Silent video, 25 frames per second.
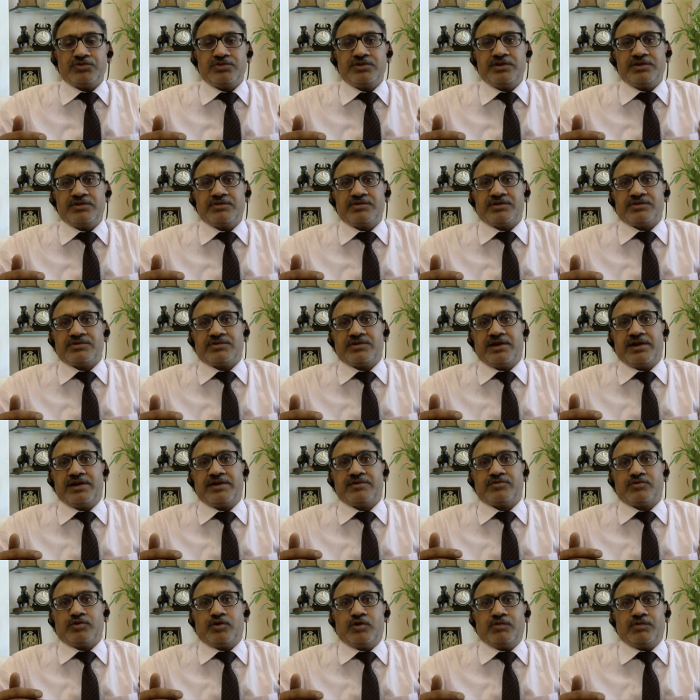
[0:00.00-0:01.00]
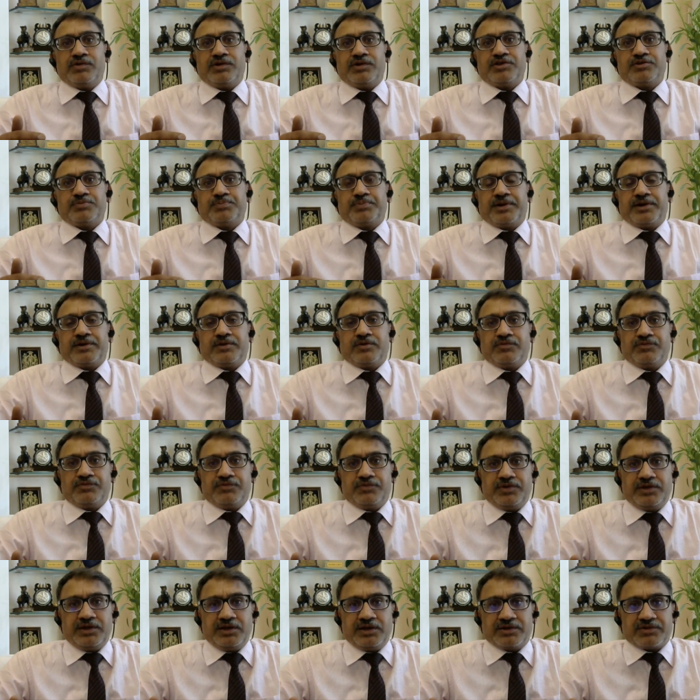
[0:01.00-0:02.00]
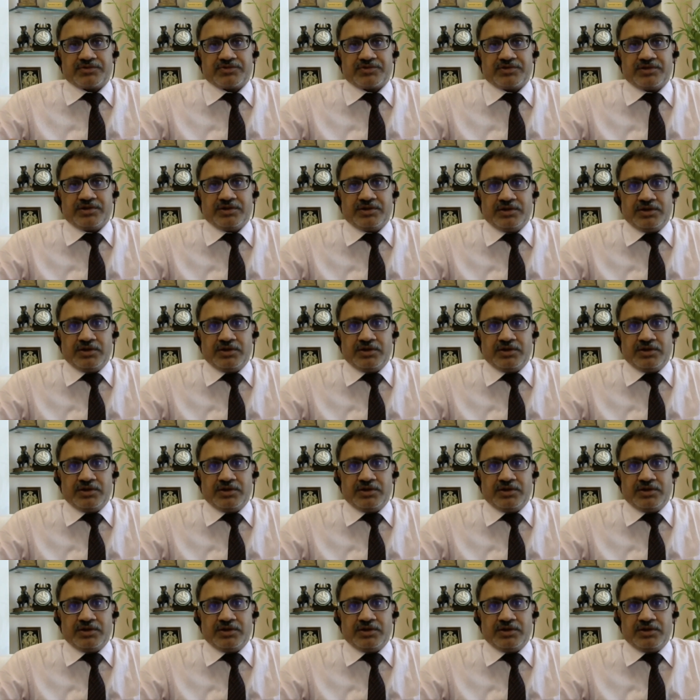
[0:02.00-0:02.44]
these assets over a spread of years.